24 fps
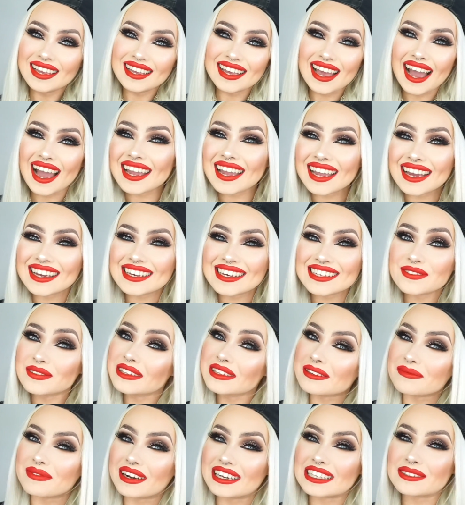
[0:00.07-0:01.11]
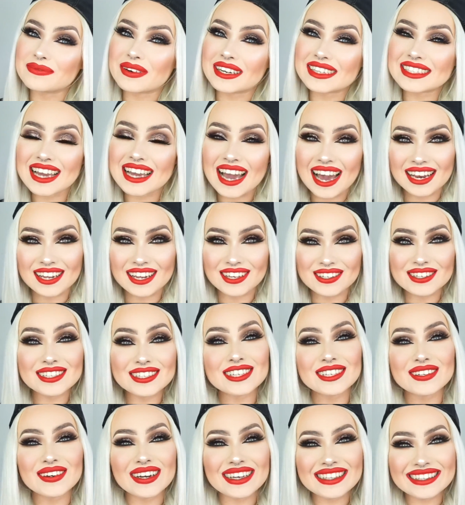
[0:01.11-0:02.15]
Hi guys, welcome back to my channel.
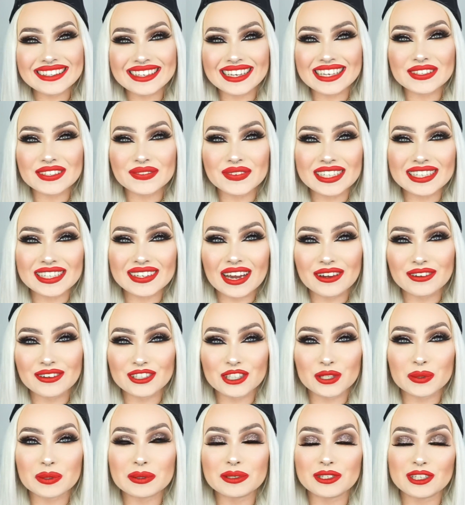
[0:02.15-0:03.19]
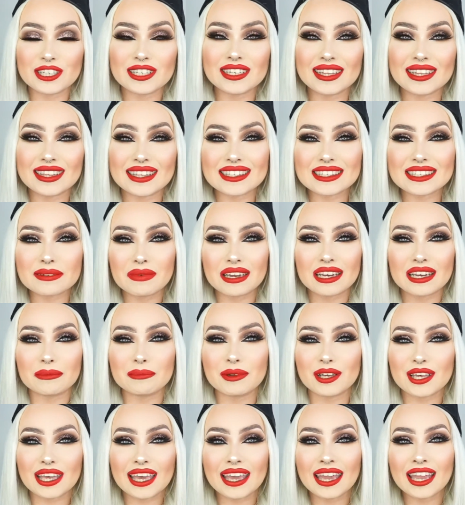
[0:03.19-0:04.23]
So in today's video I'm just going to do this makeup
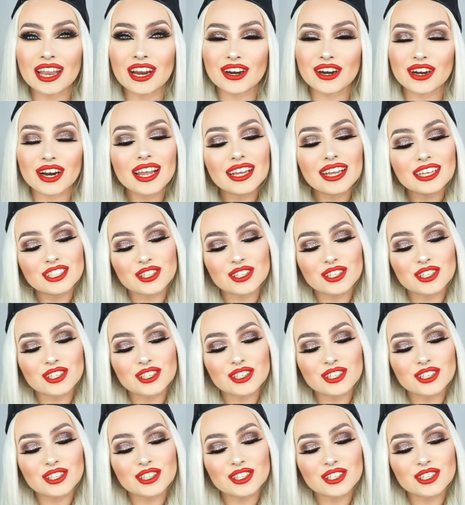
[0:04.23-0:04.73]
look here.